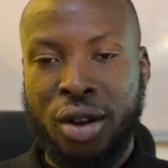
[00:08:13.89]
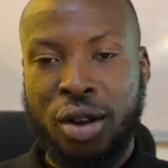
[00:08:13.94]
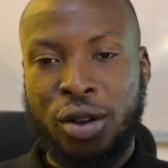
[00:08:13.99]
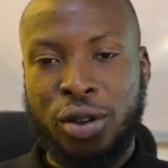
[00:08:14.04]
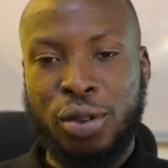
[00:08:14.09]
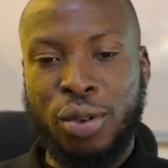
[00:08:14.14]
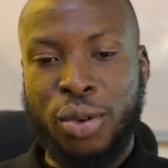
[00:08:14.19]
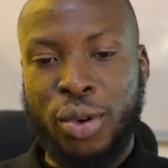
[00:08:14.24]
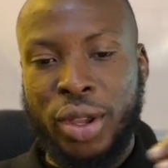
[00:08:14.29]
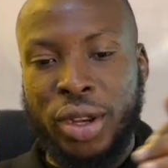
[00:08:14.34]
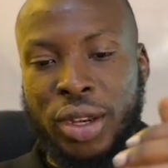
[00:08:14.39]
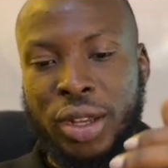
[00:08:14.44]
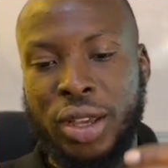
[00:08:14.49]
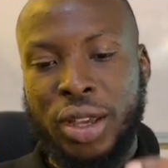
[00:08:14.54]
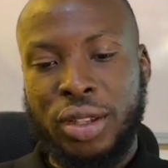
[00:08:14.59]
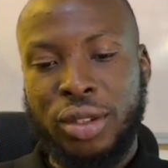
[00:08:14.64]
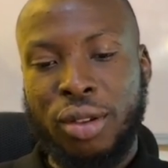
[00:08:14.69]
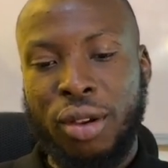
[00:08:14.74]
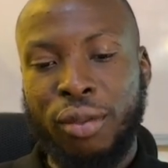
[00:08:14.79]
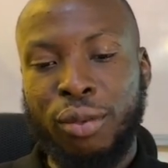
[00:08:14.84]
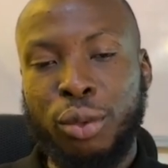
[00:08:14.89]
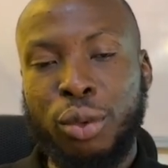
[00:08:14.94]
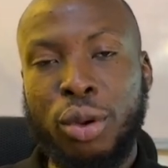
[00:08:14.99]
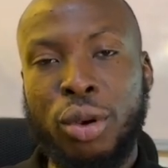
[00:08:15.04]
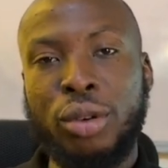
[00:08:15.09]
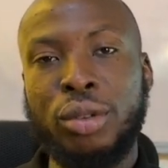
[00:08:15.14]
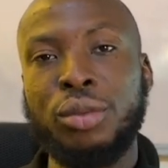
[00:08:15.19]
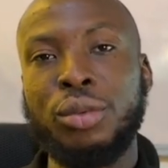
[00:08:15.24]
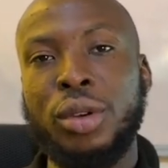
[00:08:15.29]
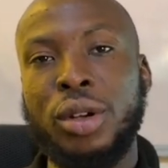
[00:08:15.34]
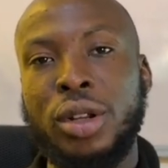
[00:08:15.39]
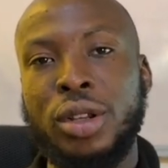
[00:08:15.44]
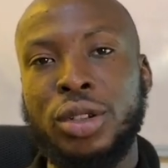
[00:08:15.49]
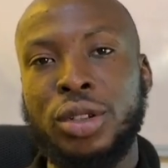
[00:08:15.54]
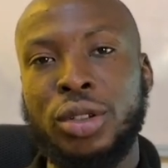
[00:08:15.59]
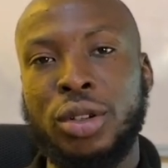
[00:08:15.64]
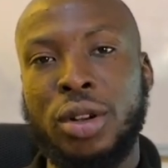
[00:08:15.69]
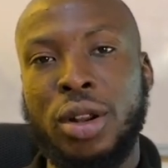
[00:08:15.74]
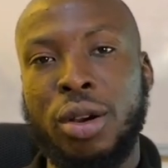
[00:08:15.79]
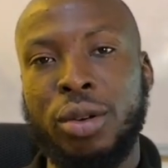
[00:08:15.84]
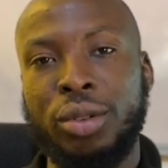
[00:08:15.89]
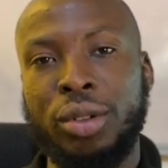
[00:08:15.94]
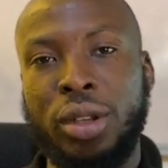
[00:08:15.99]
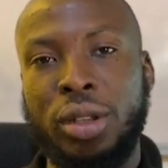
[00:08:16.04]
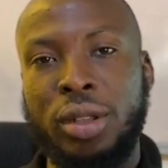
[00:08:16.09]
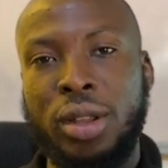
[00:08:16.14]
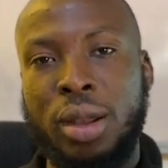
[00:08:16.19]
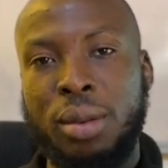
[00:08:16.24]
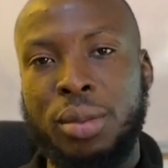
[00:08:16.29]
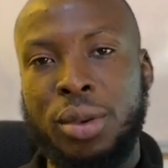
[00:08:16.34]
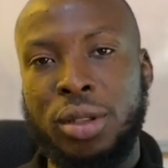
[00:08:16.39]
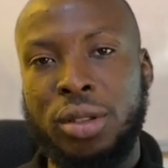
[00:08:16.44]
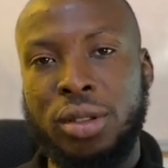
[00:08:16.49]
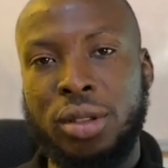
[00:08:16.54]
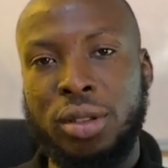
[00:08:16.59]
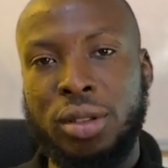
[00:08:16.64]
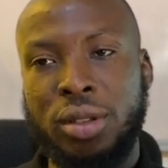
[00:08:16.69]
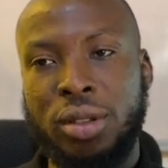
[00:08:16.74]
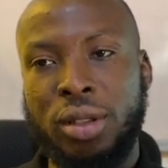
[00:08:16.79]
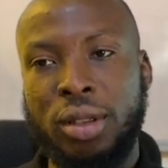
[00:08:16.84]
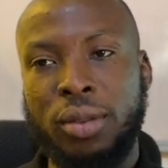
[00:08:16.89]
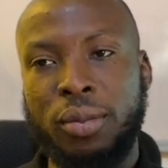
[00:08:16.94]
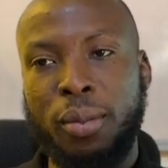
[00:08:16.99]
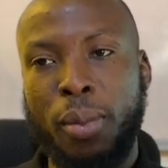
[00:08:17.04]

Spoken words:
So, in the case of non relational databases,